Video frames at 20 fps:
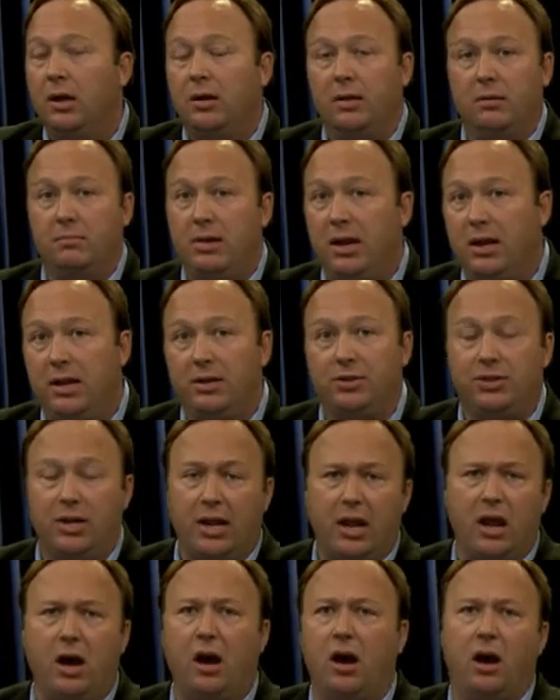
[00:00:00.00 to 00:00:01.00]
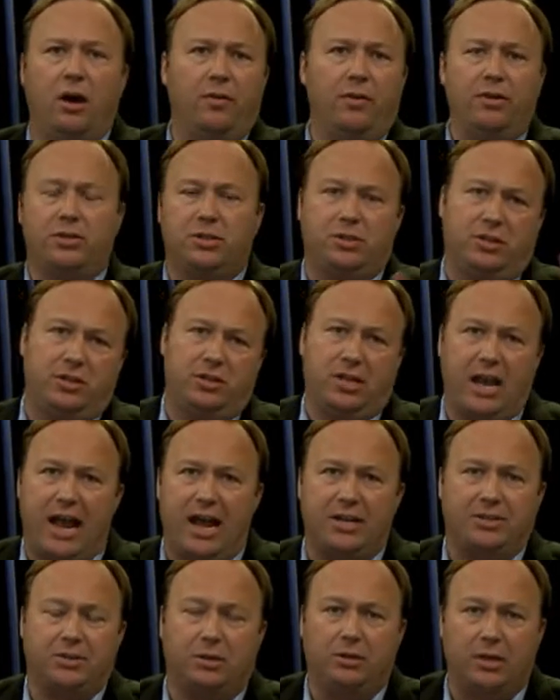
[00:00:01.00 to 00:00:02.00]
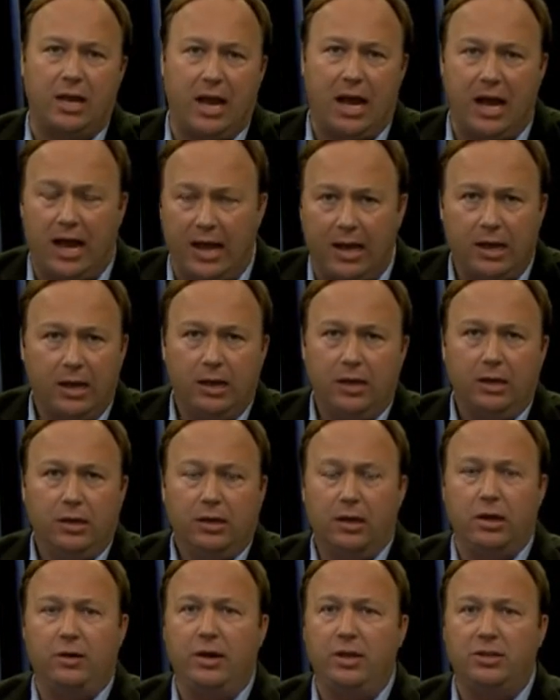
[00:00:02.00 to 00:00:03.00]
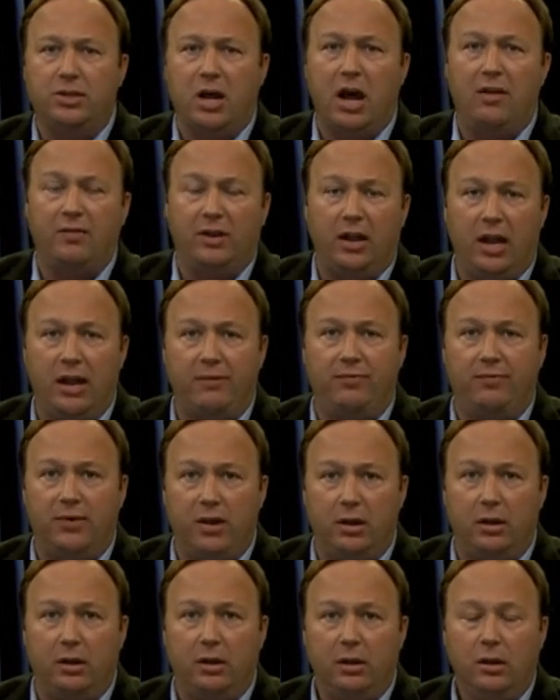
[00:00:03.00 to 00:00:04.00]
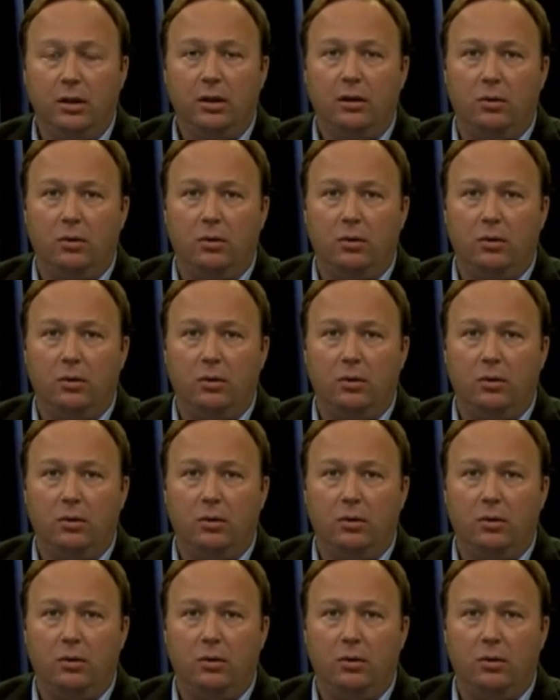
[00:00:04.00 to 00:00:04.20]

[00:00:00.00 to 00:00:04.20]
the media saying, oh, this Haskell guy, you know, he's off in left field.